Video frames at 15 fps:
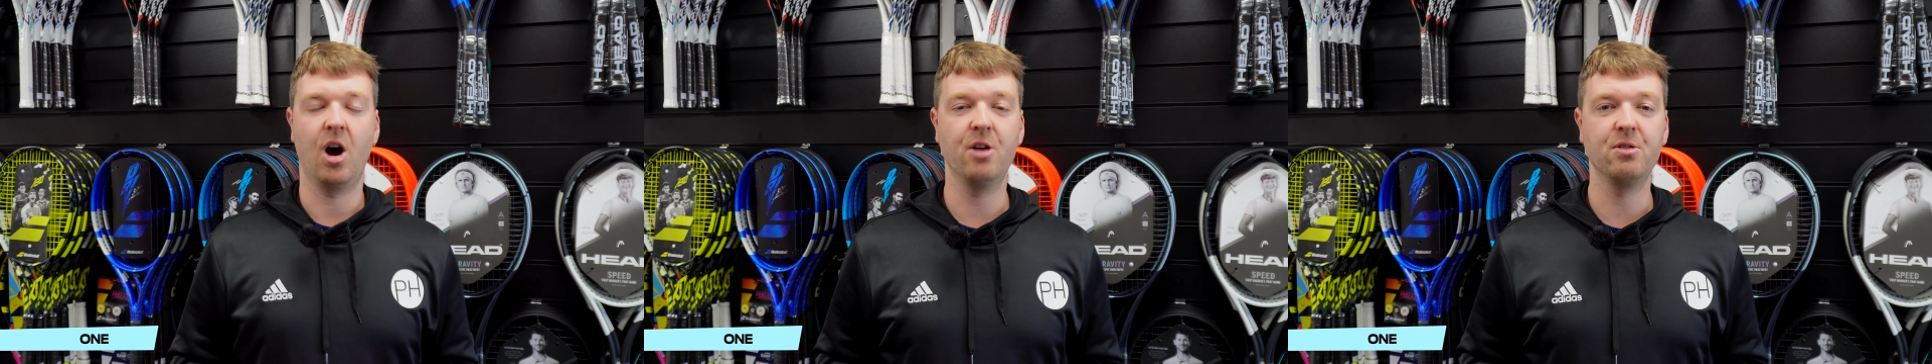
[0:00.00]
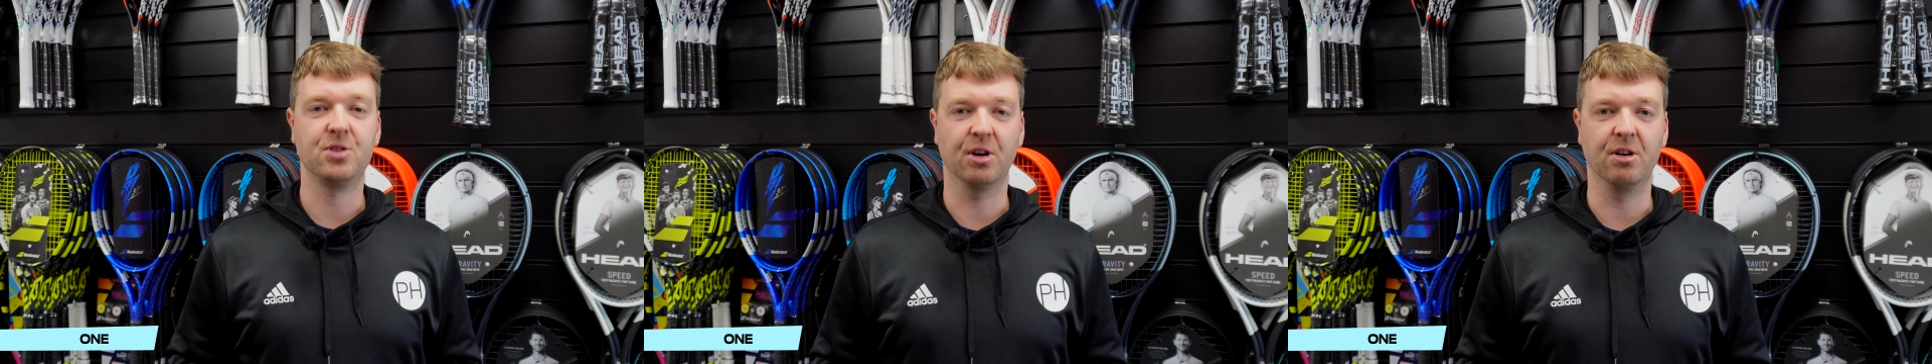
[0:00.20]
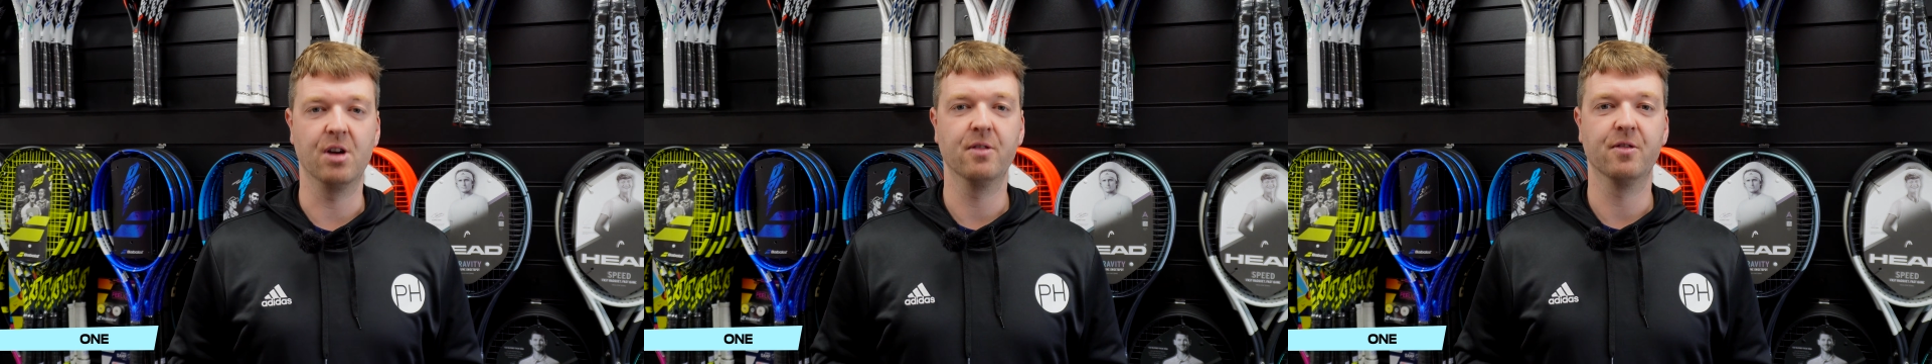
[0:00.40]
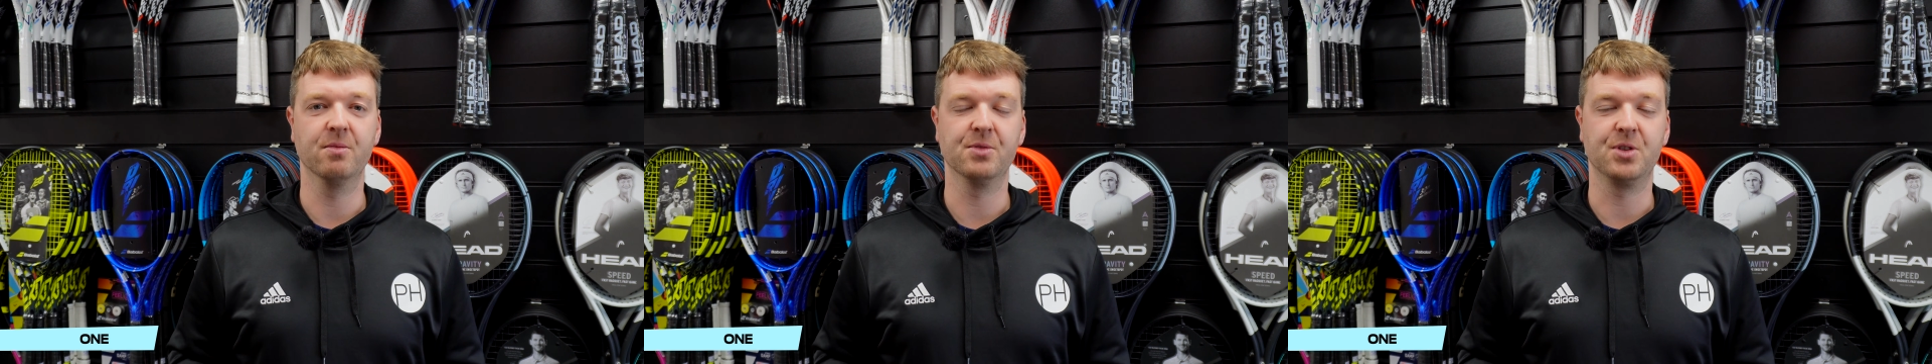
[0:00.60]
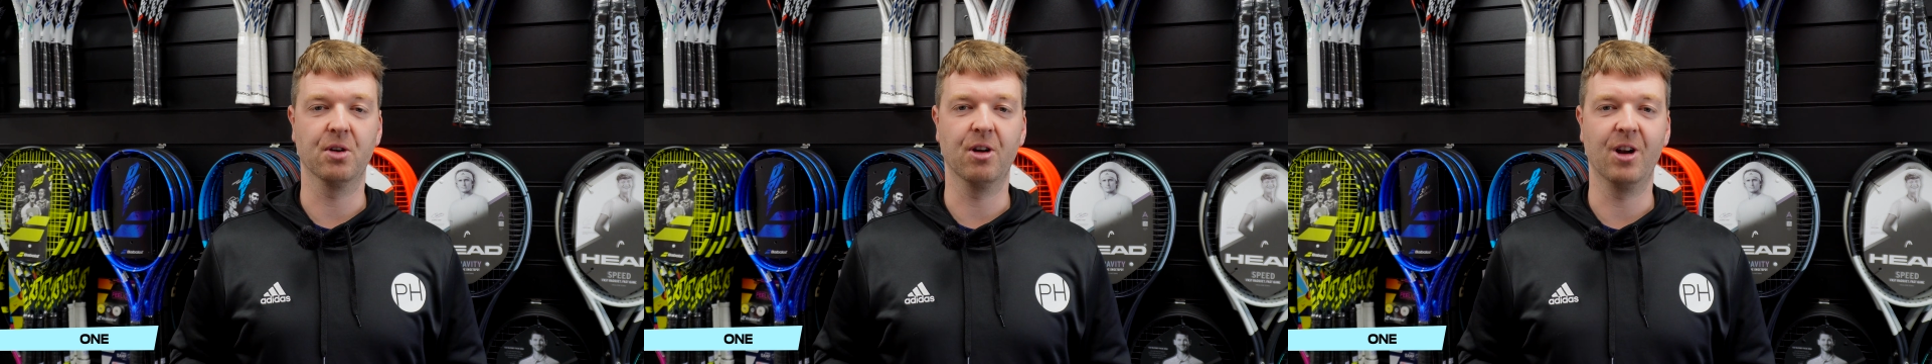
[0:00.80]
Toro
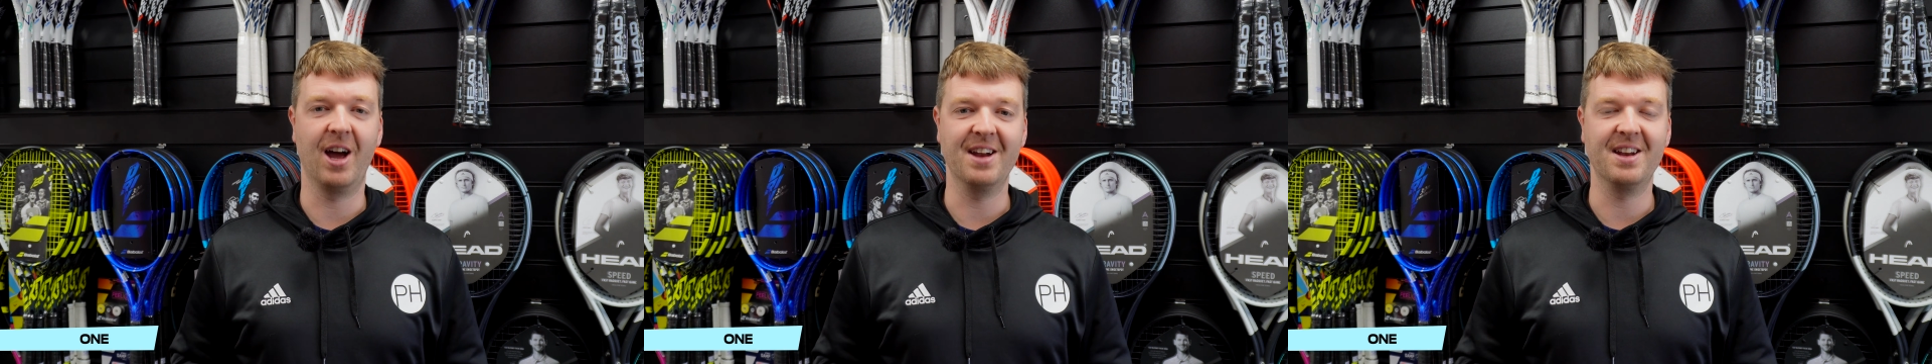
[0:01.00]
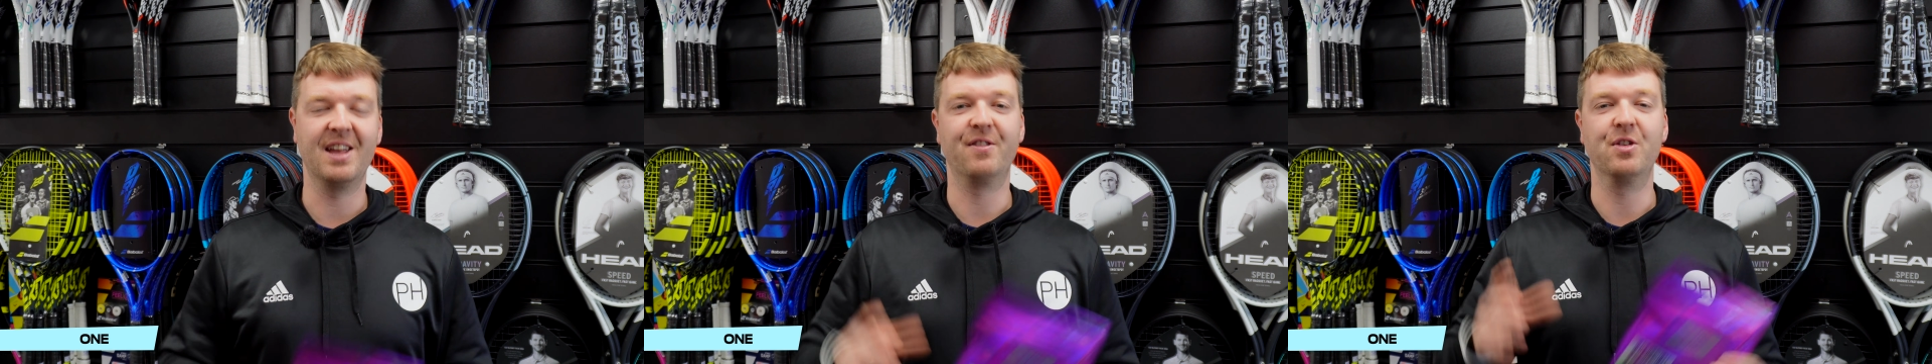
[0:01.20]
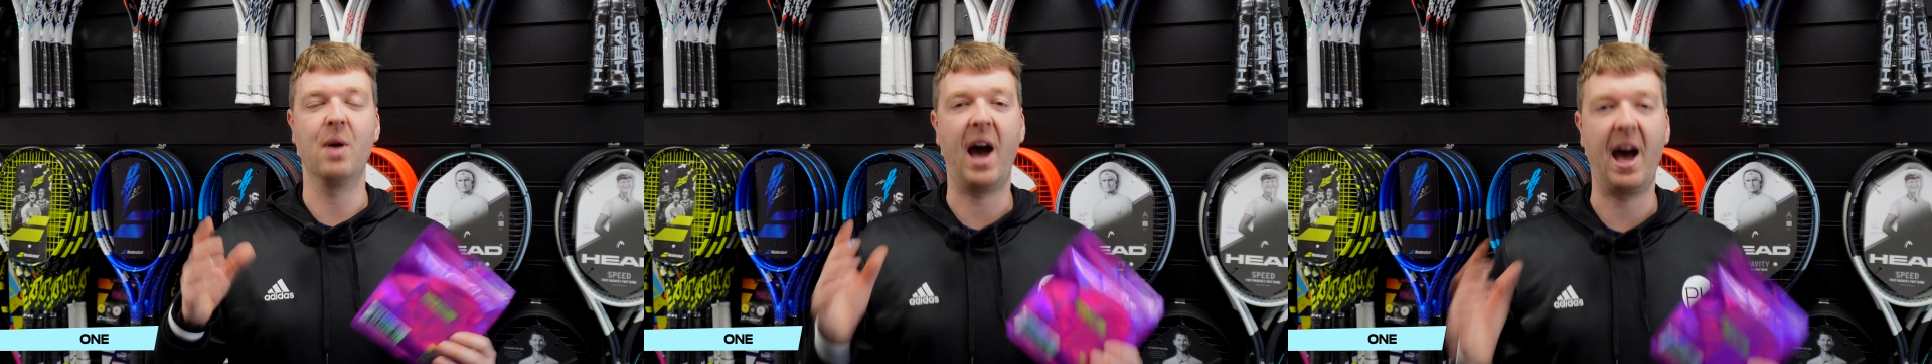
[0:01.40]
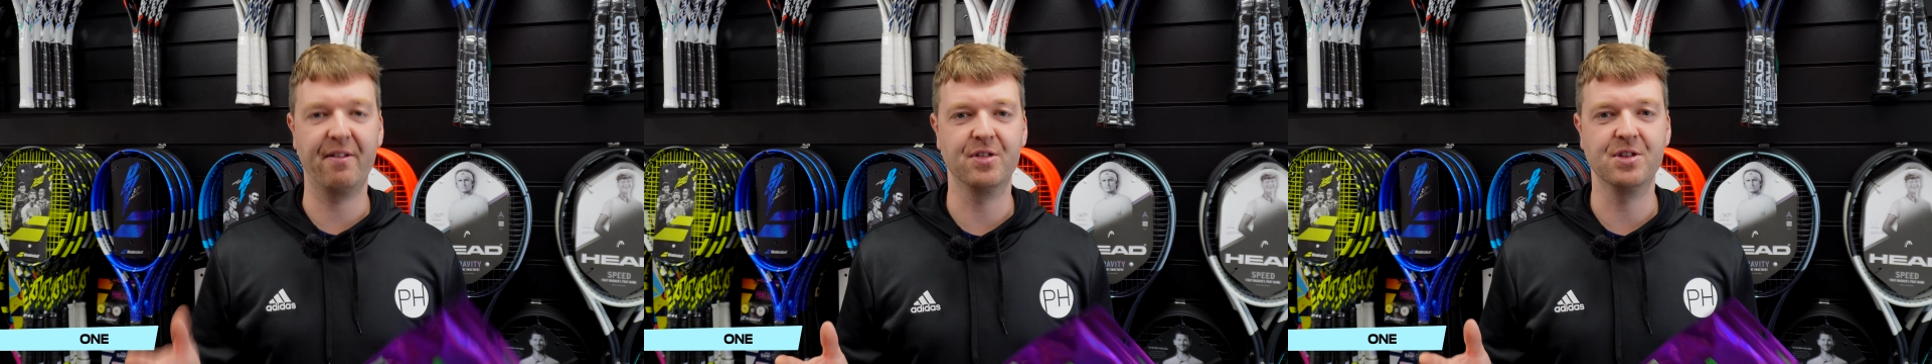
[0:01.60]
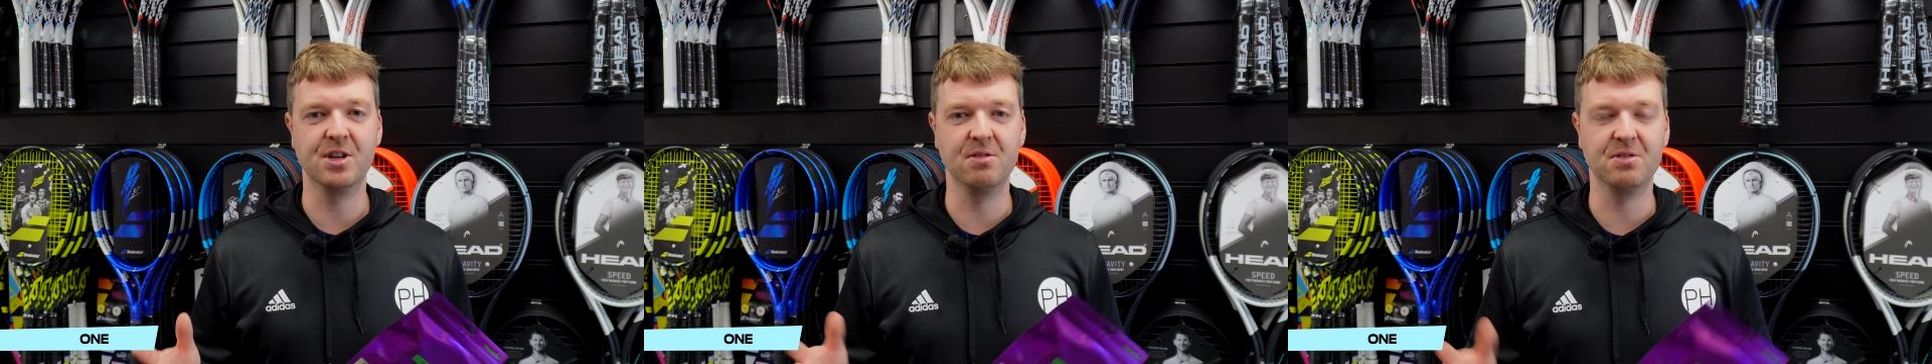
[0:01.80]
from Toroline. If you
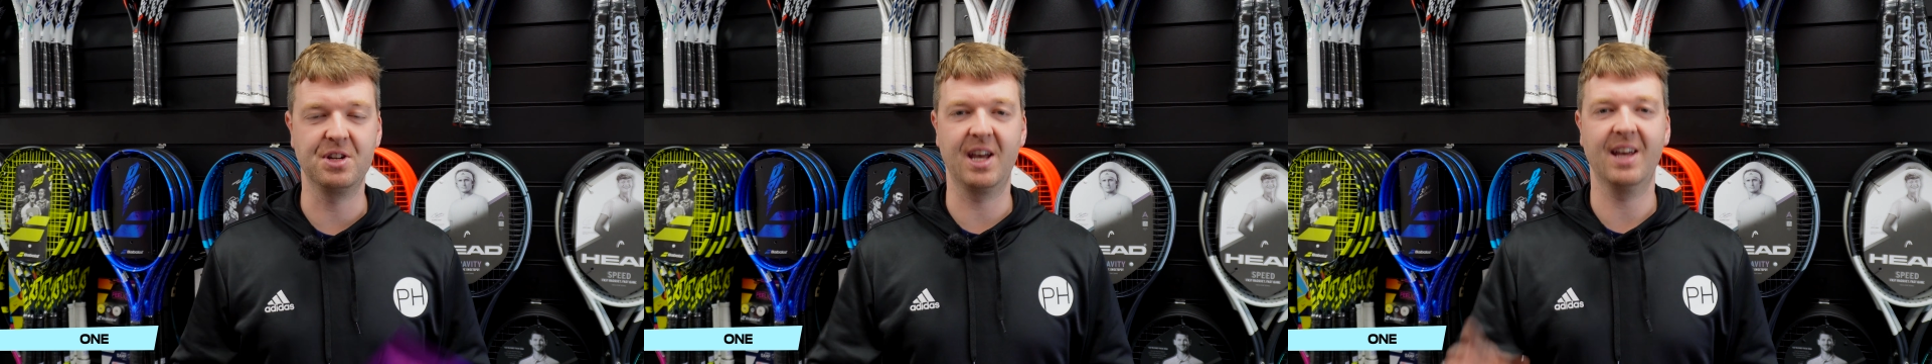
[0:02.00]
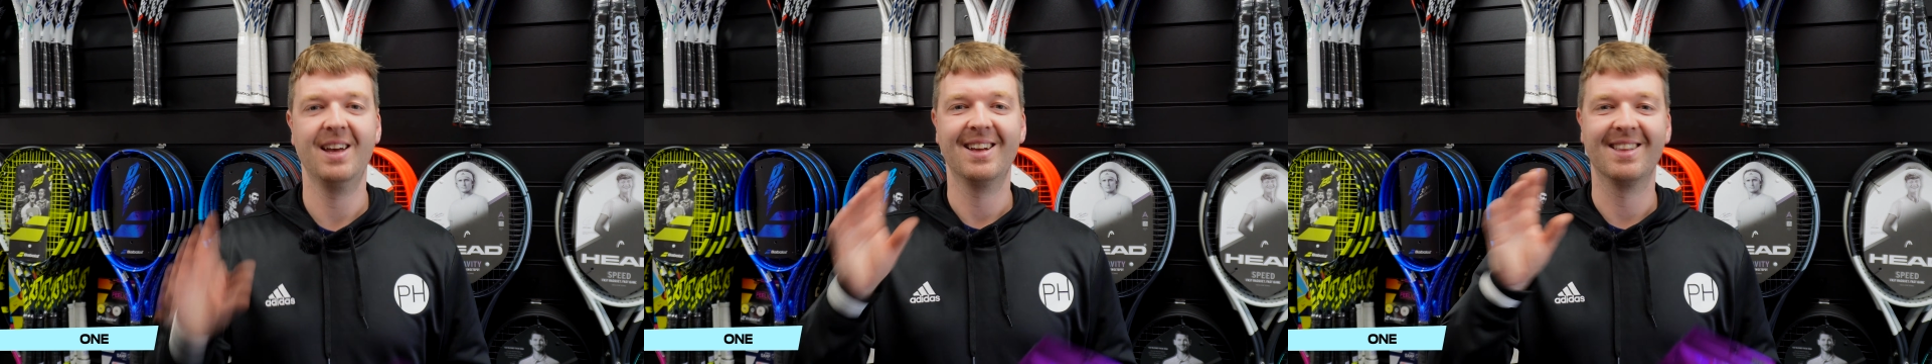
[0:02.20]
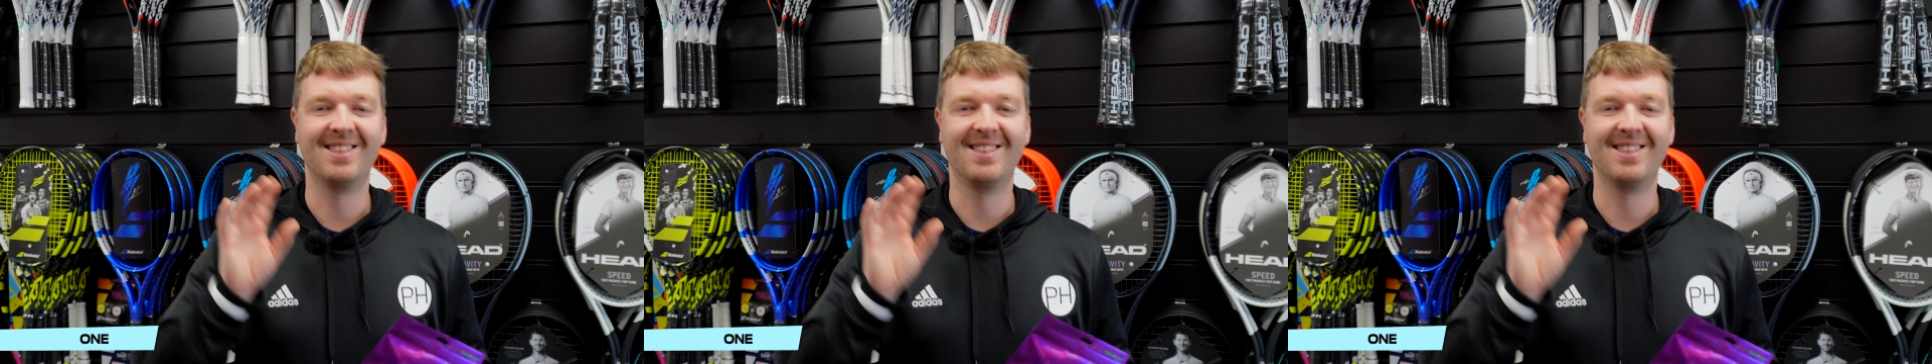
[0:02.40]
haven't used it,